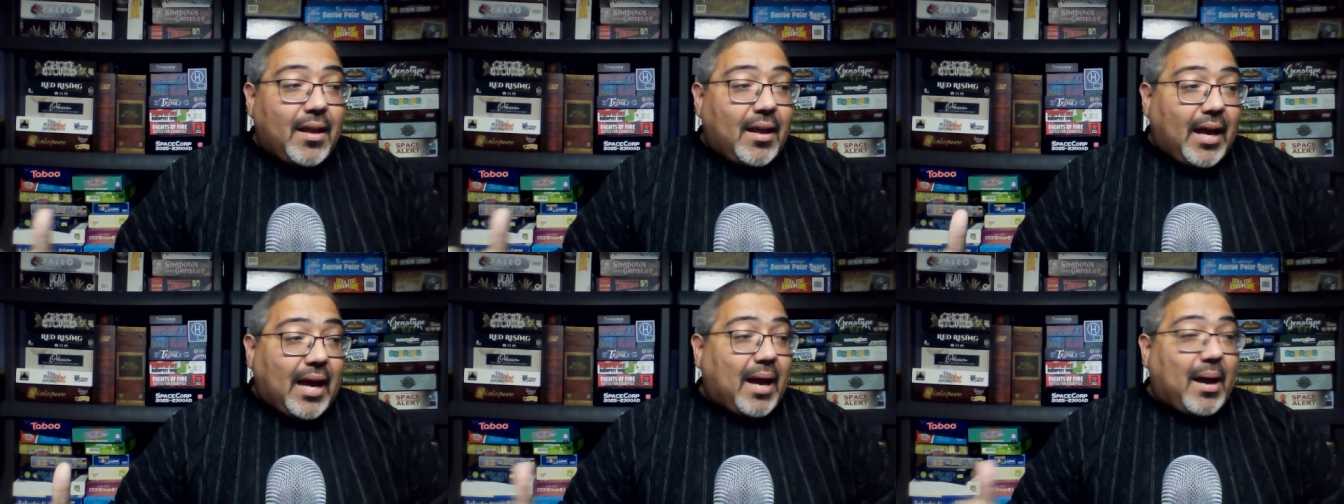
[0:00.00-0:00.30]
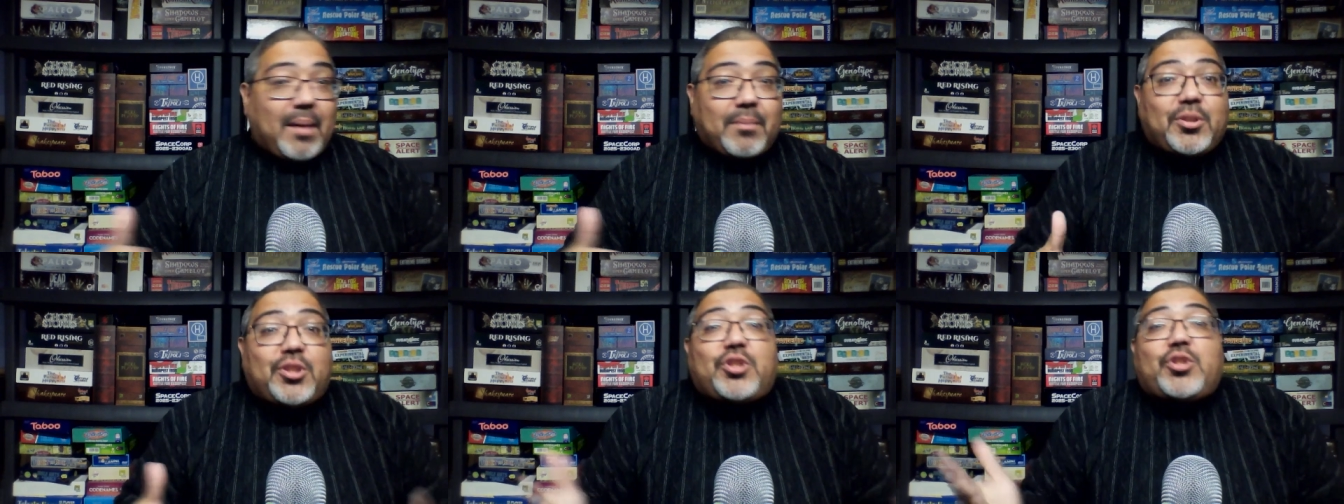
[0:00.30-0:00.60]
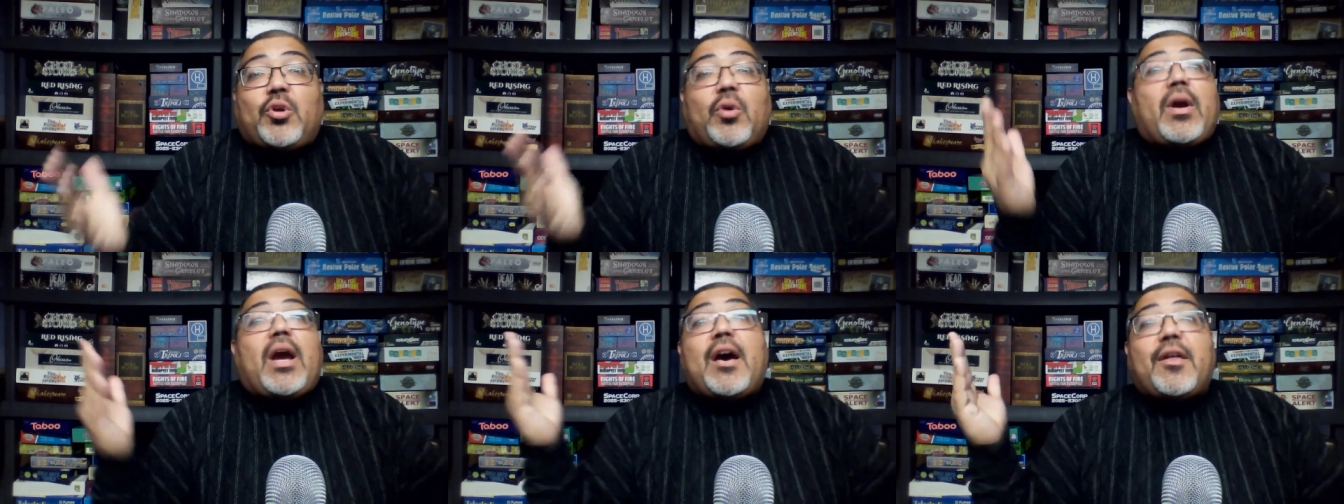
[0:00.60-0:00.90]
I'm
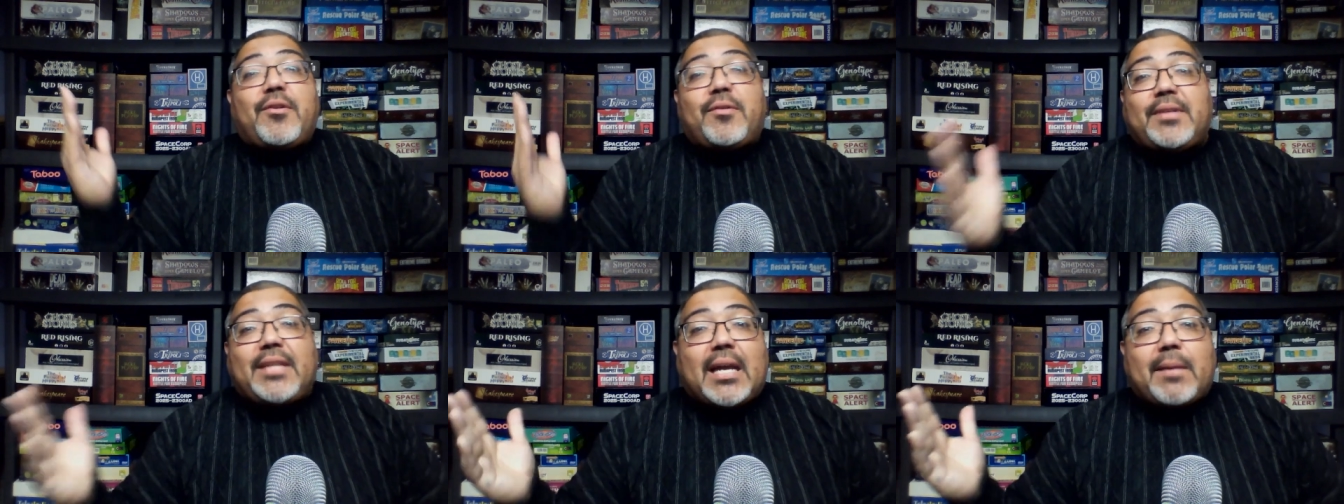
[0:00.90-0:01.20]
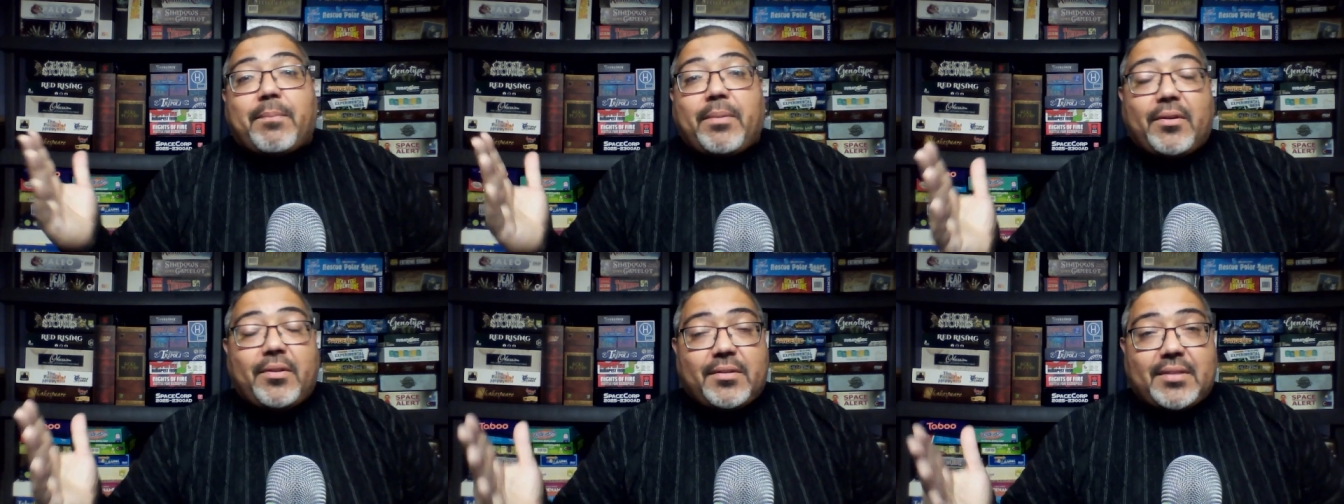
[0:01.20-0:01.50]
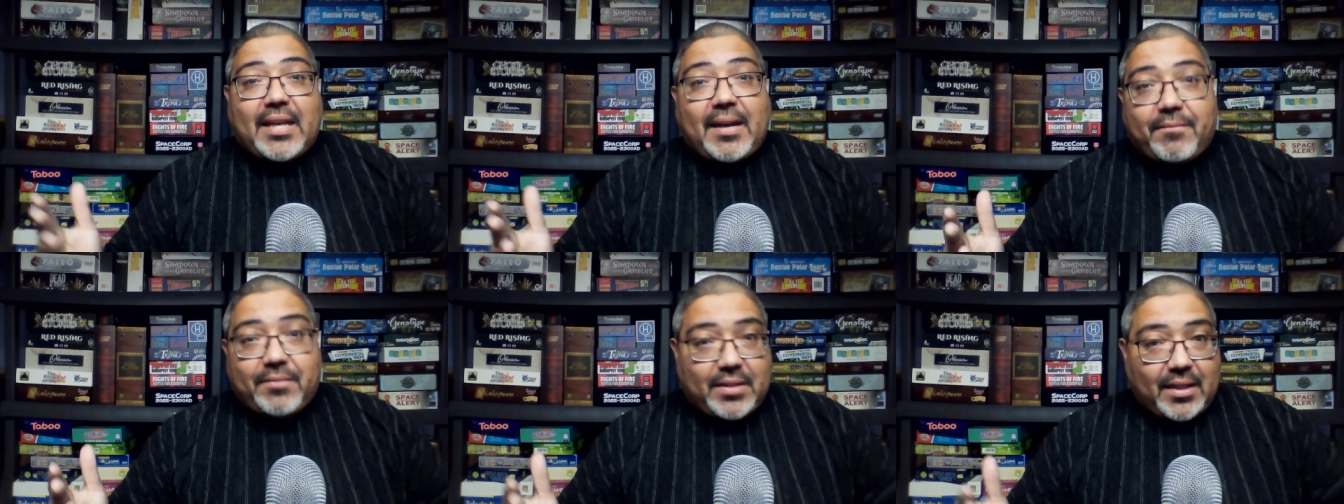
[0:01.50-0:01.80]
sure other deck builders
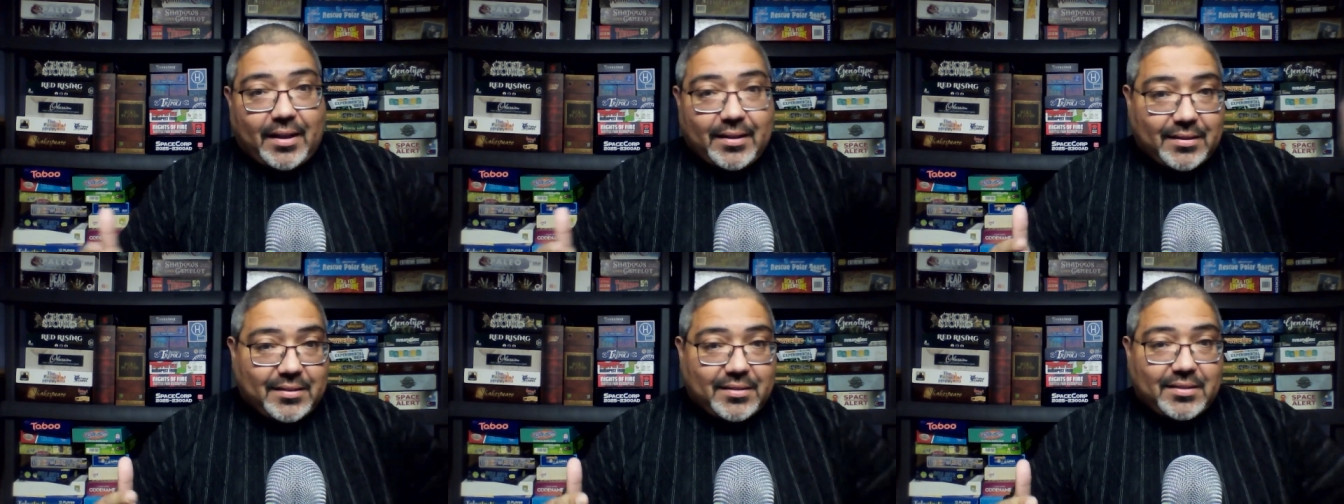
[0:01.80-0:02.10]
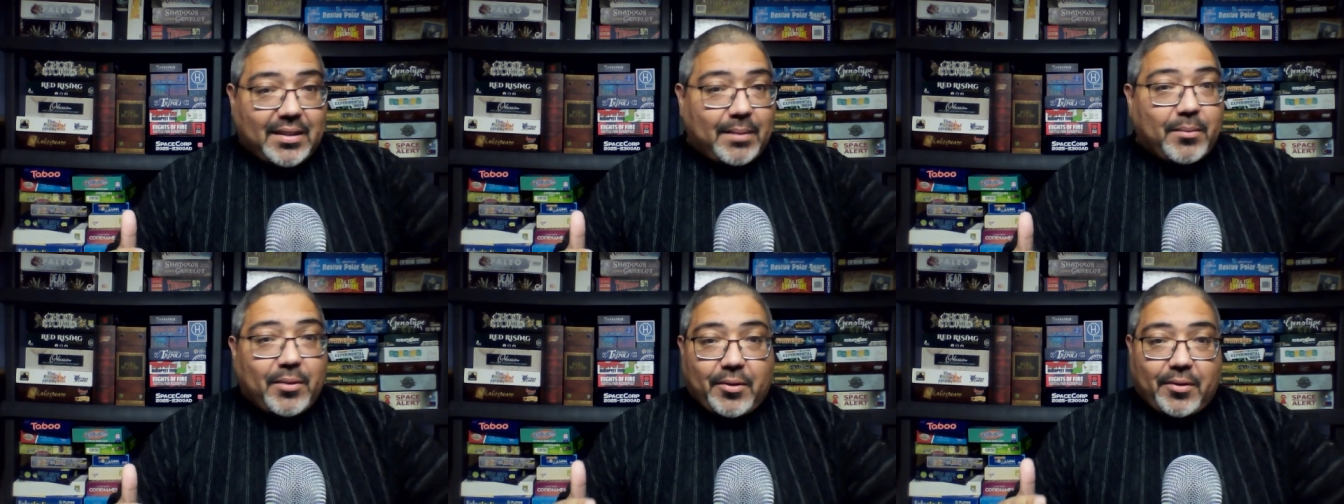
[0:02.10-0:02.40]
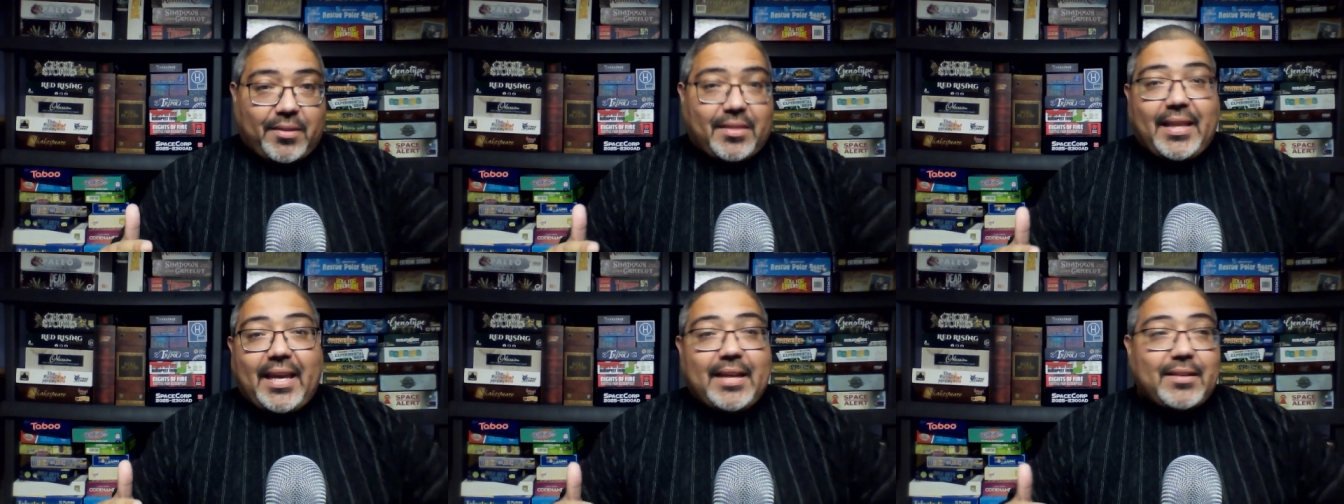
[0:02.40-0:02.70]
have done similar
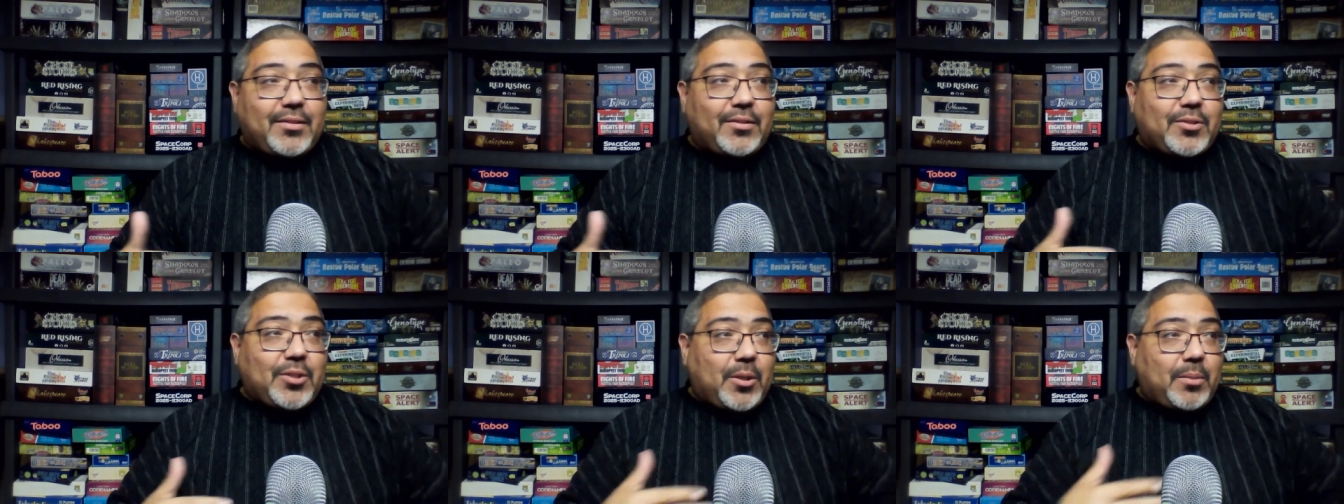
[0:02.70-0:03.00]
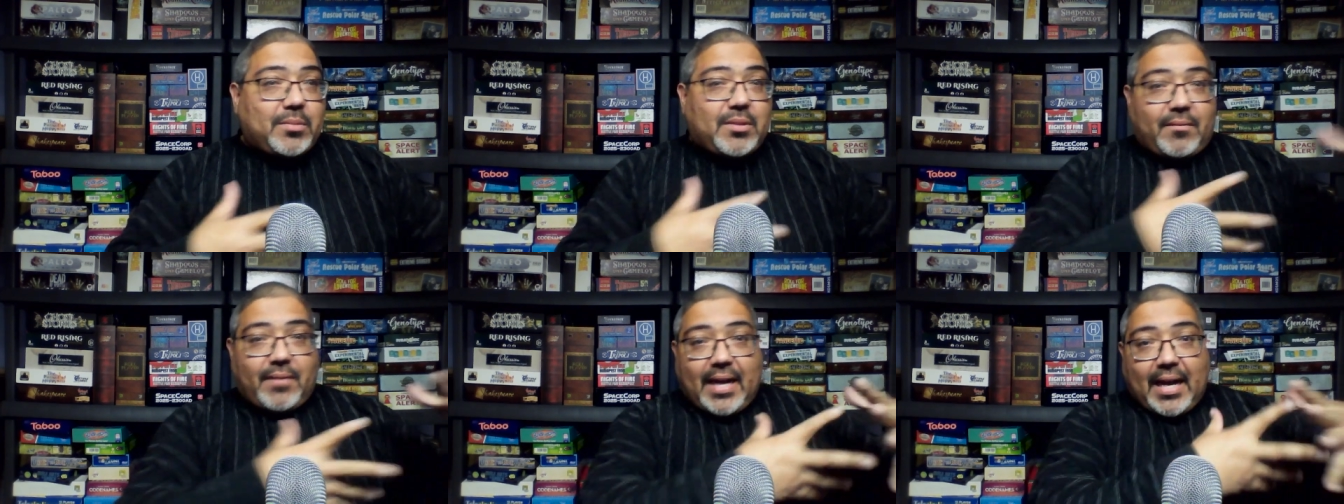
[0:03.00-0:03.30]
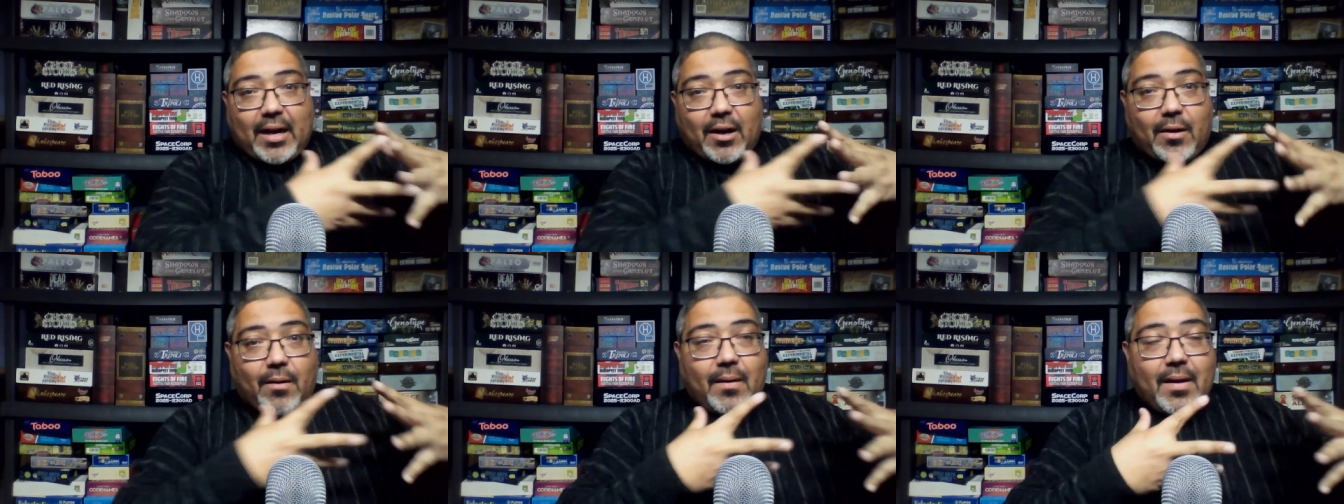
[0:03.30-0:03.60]
things in terms of
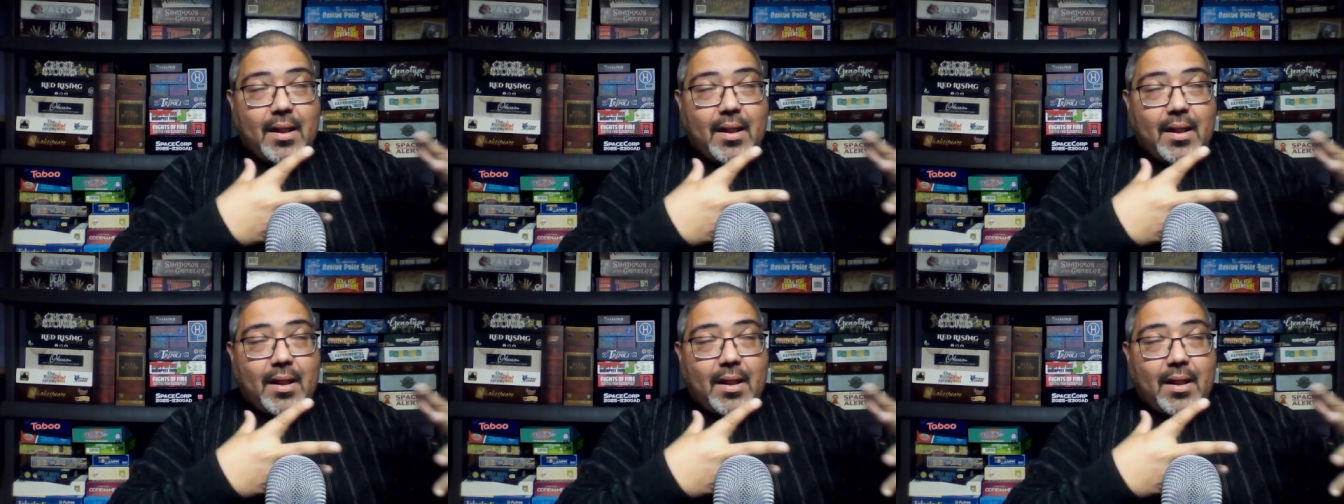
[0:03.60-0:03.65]
how